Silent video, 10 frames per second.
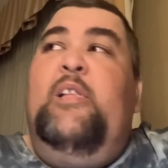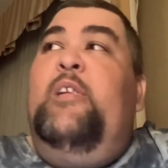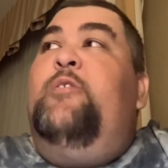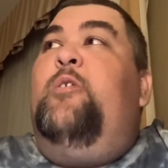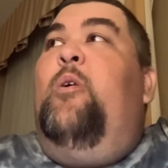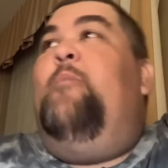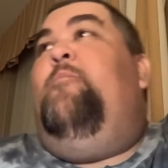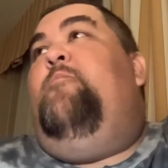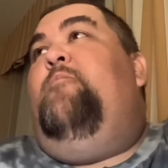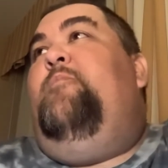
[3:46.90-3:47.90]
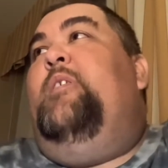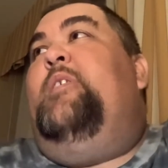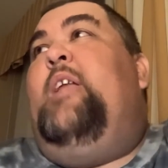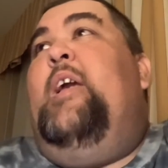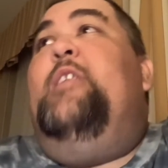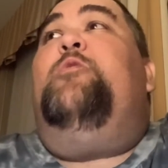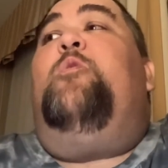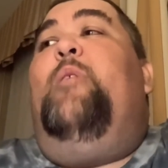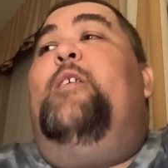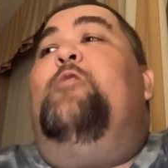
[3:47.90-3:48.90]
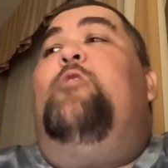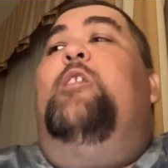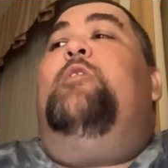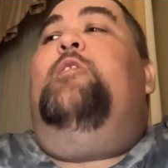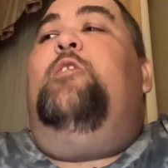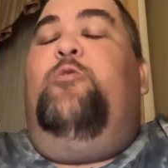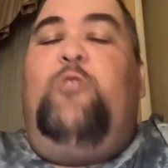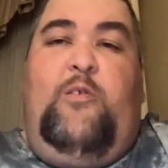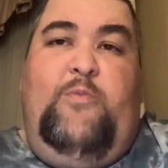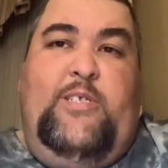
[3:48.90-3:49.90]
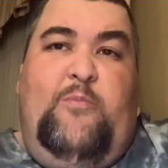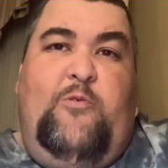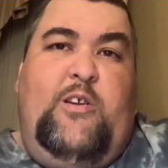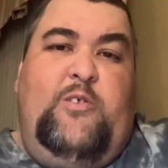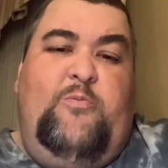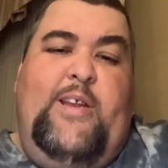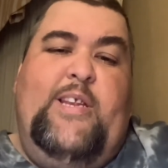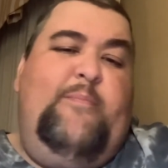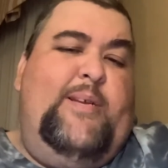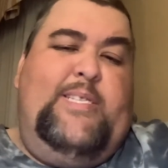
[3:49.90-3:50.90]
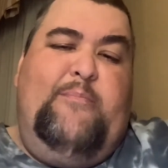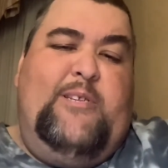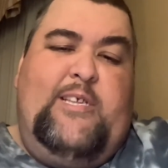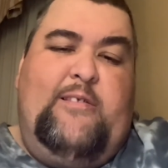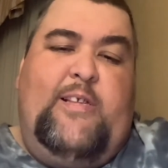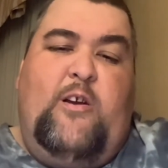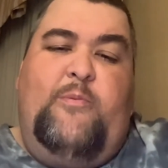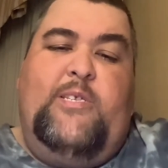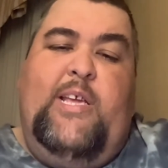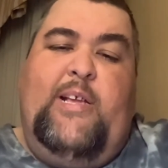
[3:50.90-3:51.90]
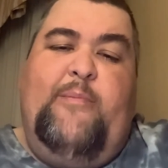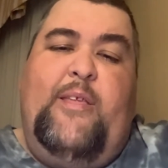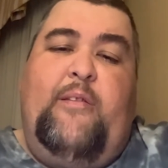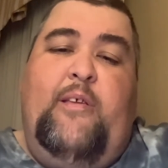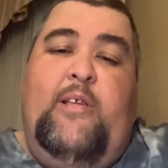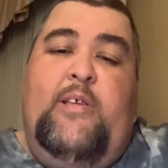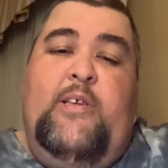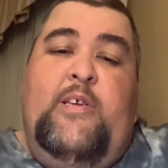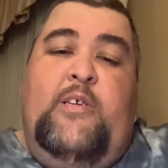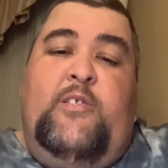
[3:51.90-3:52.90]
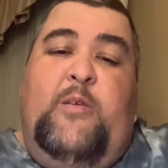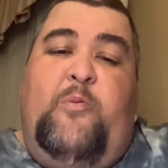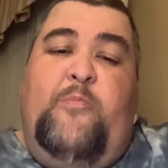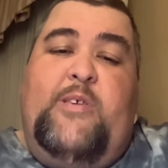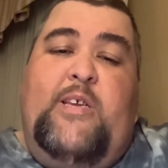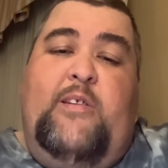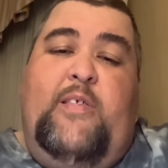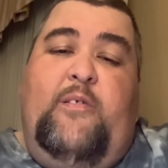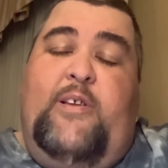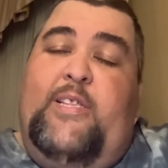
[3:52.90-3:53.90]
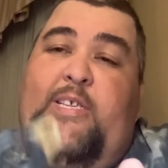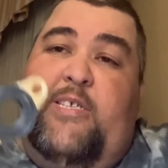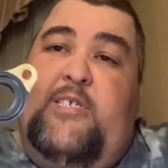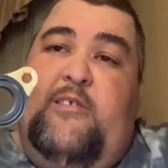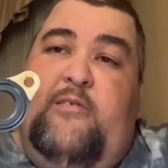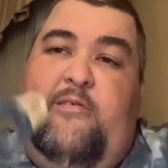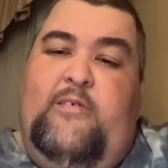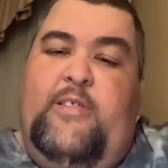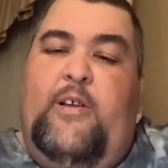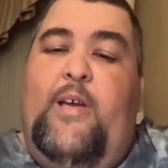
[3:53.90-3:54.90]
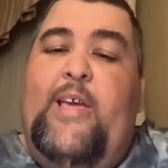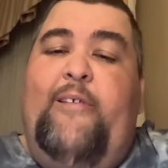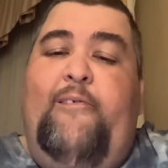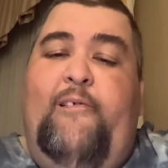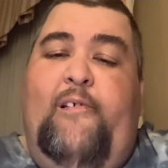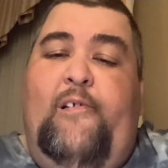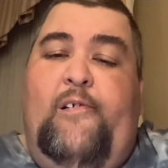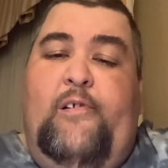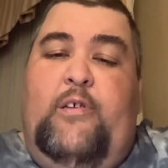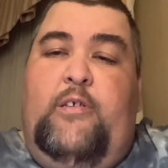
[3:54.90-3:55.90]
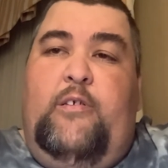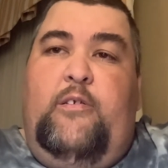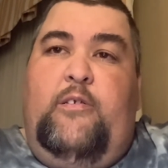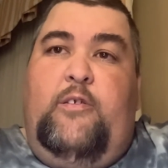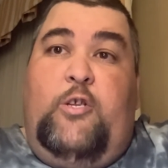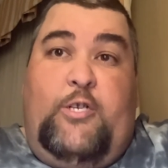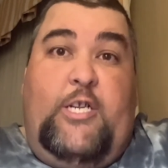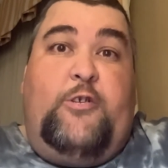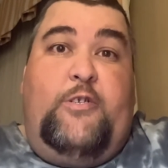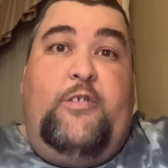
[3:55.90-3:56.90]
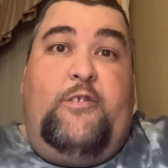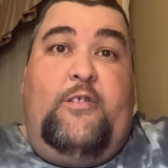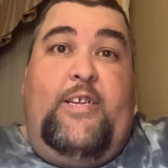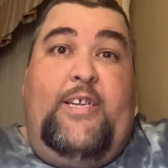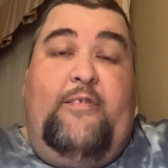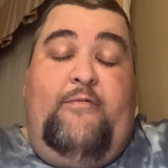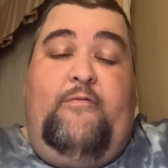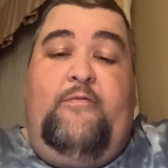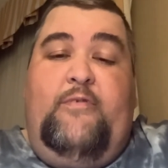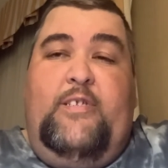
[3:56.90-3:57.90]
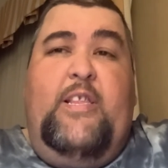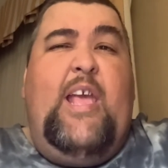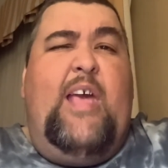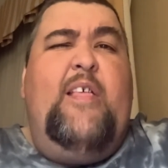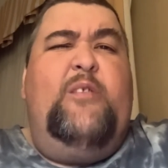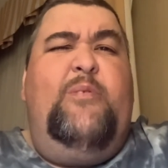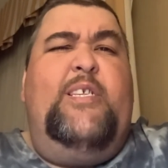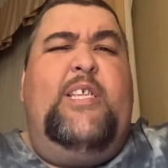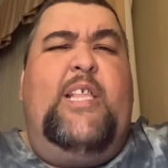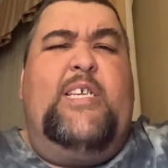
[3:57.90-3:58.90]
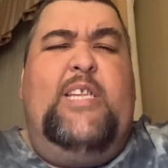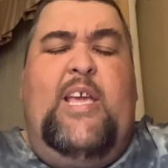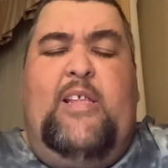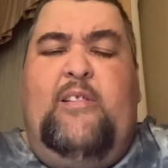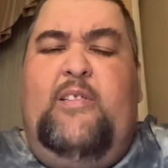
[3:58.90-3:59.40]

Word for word: So I, they said, hey, just go wait in your truck. So I took the truck and went somewhere else, waited. And about 10 minutes later, they called me and said, hey, come in. So they pull me in and they look at this and they go, hey, your injector seals are leaking. I said, yeah, that's what they said last night.